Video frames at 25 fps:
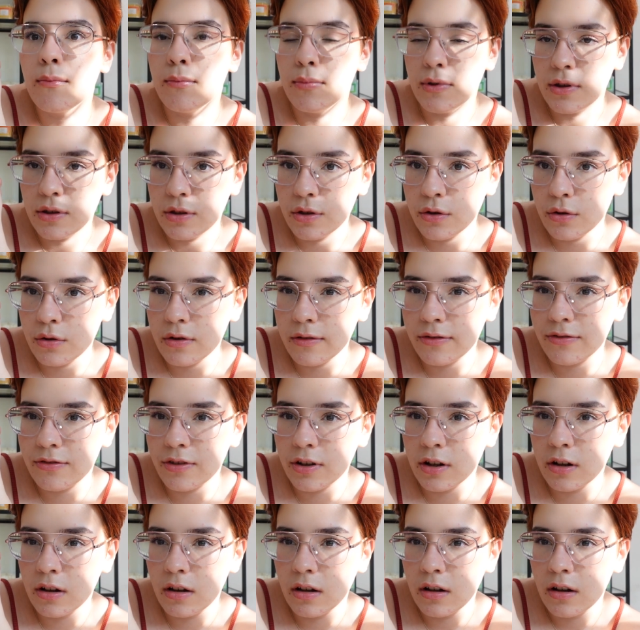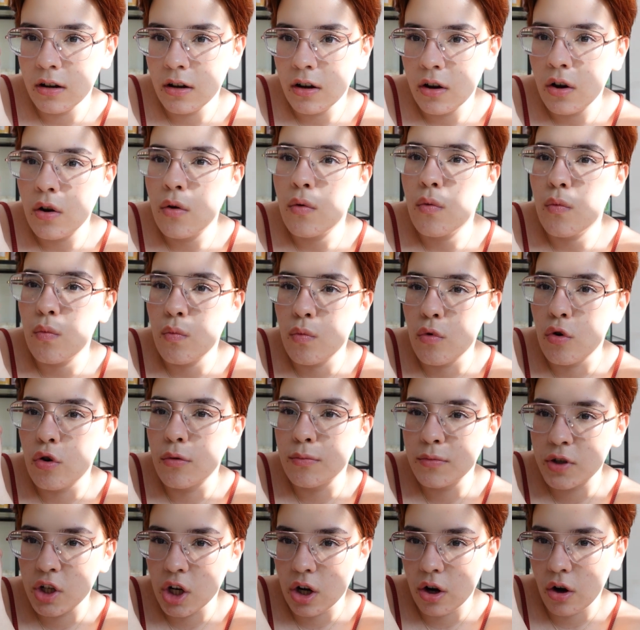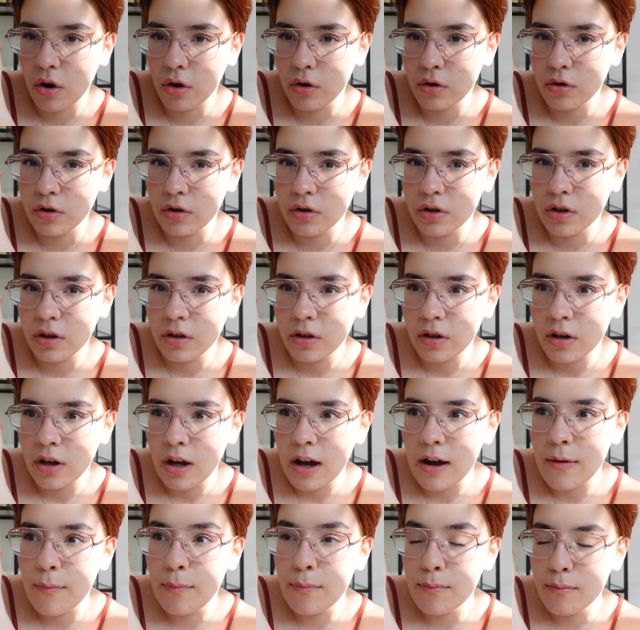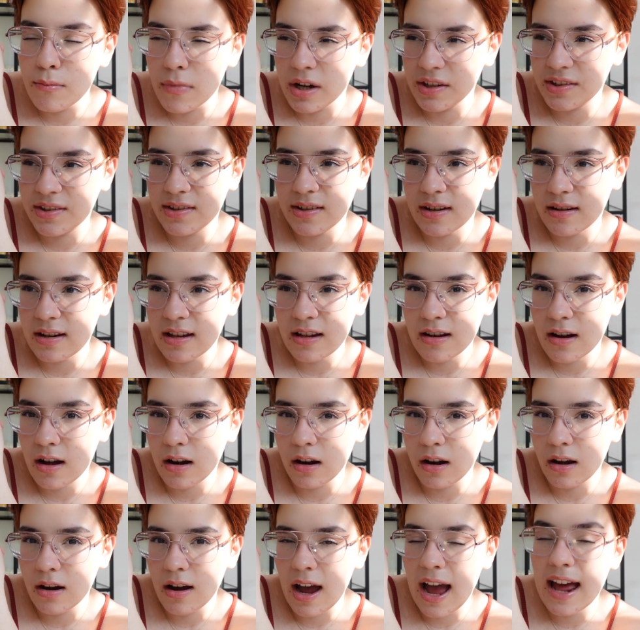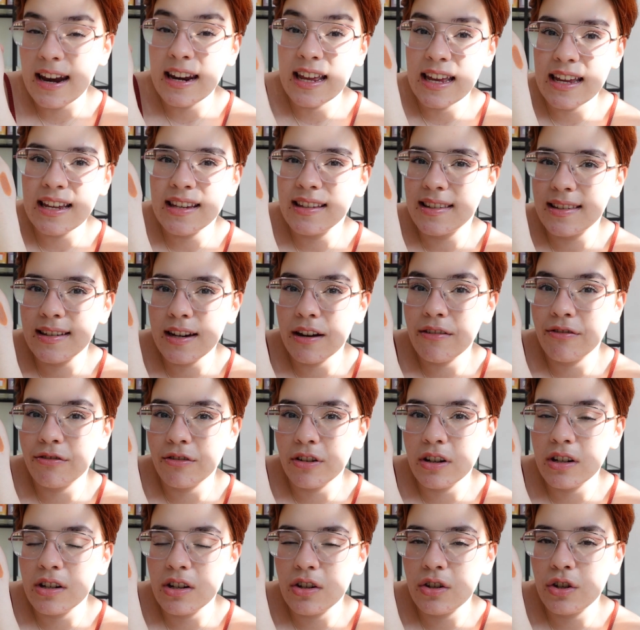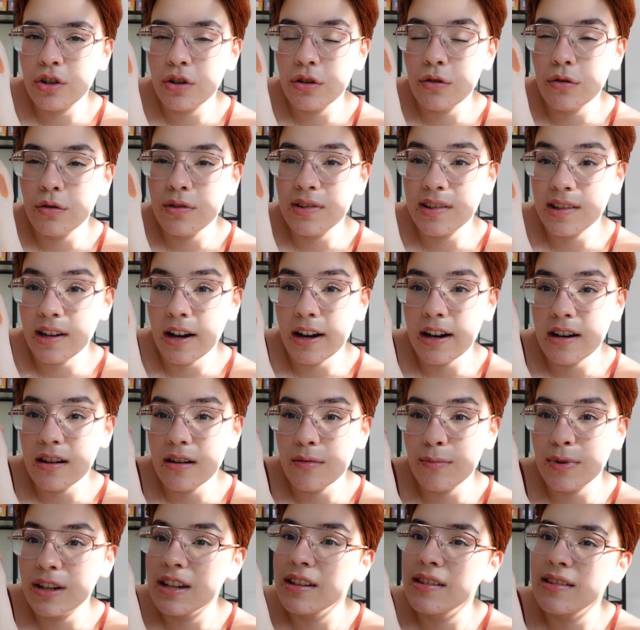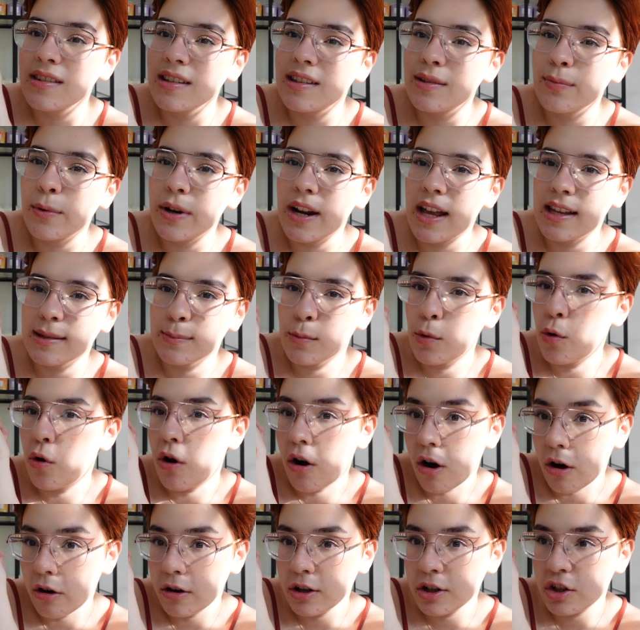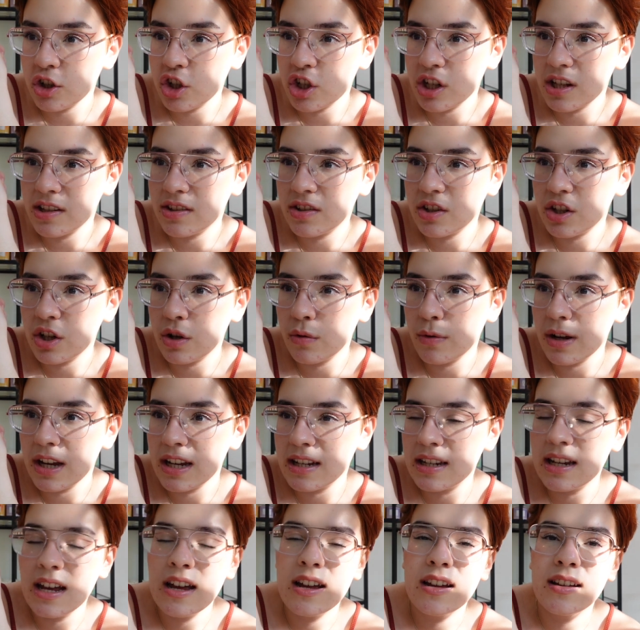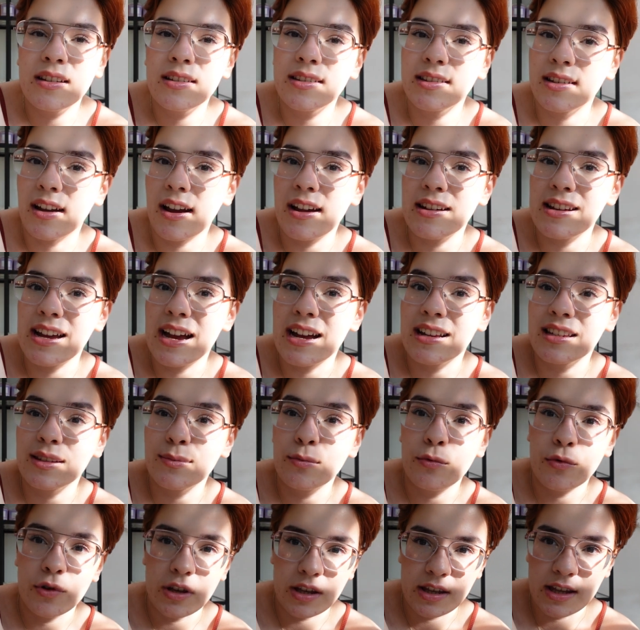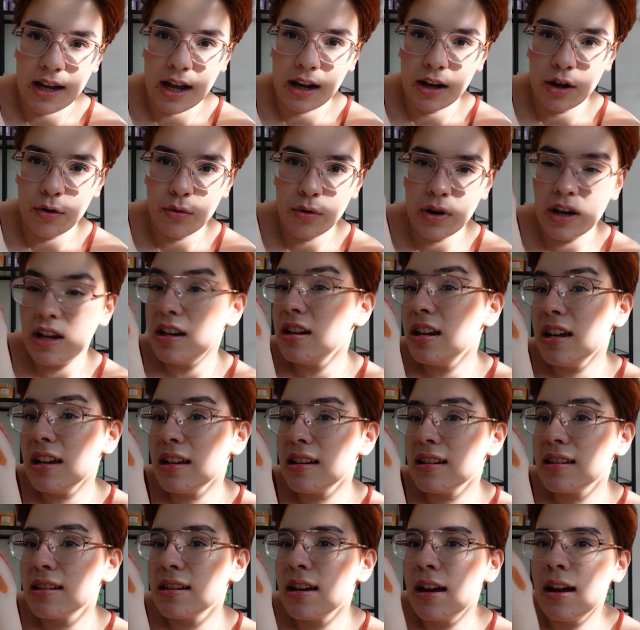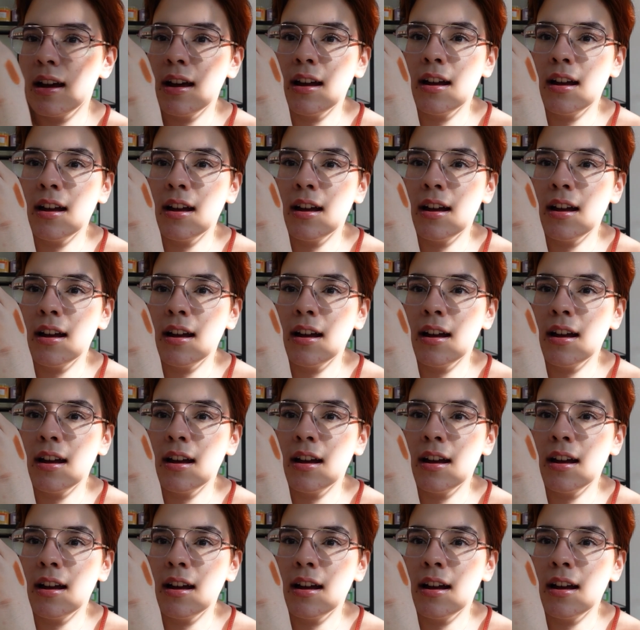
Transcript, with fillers: beautiful, warm-toned, mustardy colour. And it is different to Cider because this one has more orangeness to it. Cider has more yellow in it.